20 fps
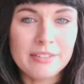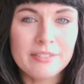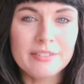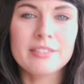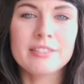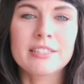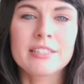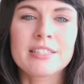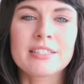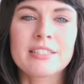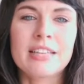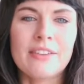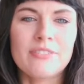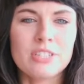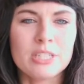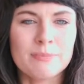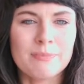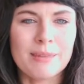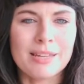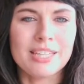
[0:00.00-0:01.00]
since
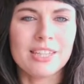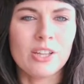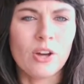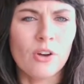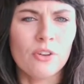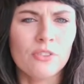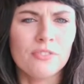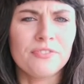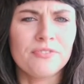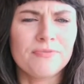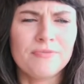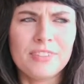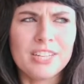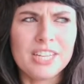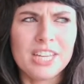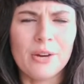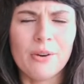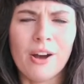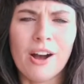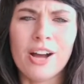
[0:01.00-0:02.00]
after spending the whole
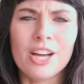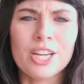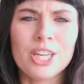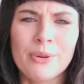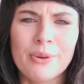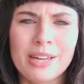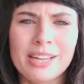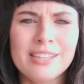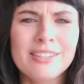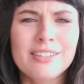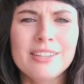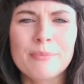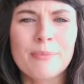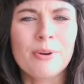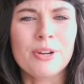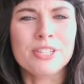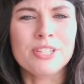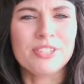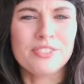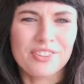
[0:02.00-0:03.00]
video arguing the
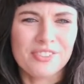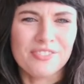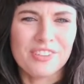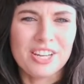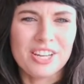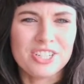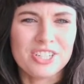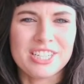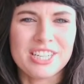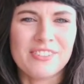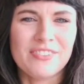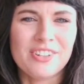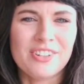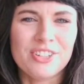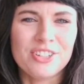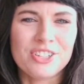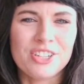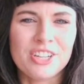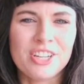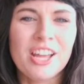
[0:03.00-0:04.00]
point of convergent
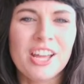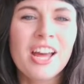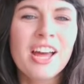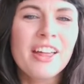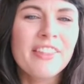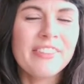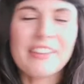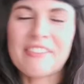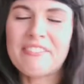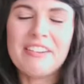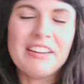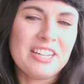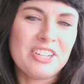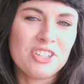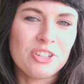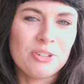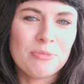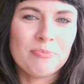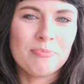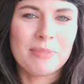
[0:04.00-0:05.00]
evolution, they really
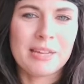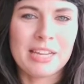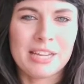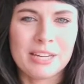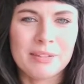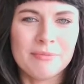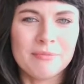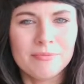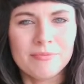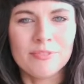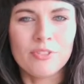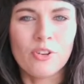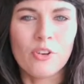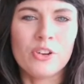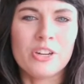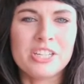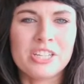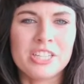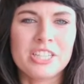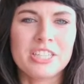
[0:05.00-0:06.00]
shouldn't be thrown
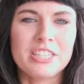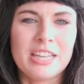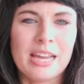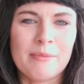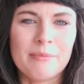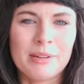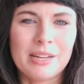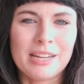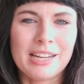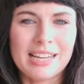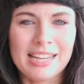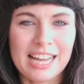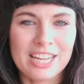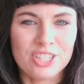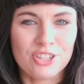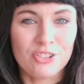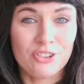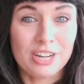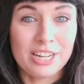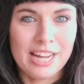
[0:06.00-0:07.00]
into the same
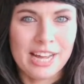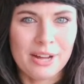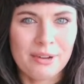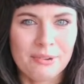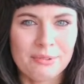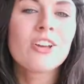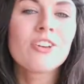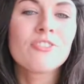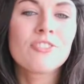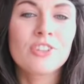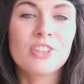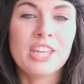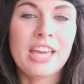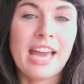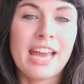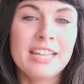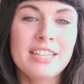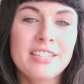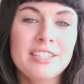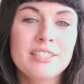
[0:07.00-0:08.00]
category now. For the
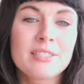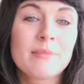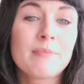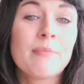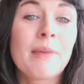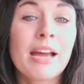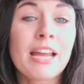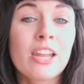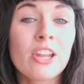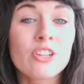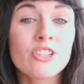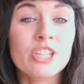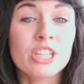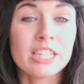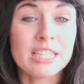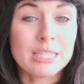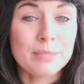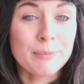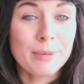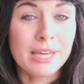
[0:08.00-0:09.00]
ants,
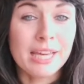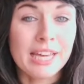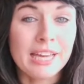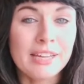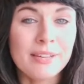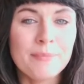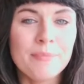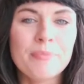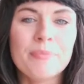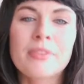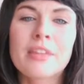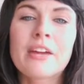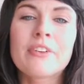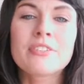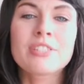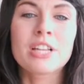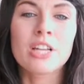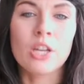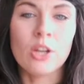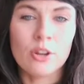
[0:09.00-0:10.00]
biologically speaking, there
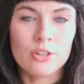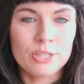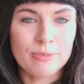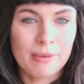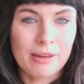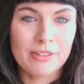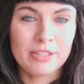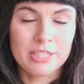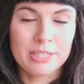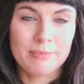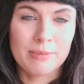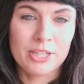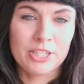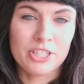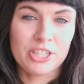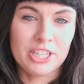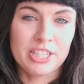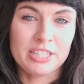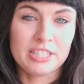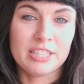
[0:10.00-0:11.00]
is a lot about the
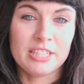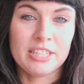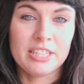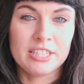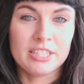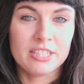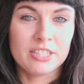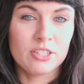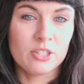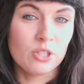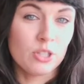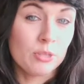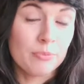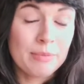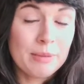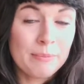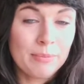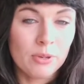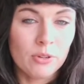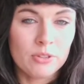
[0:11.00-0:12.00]
species that could
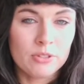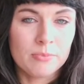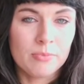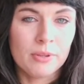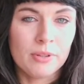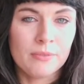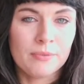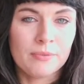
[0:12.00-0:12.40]
be plausible.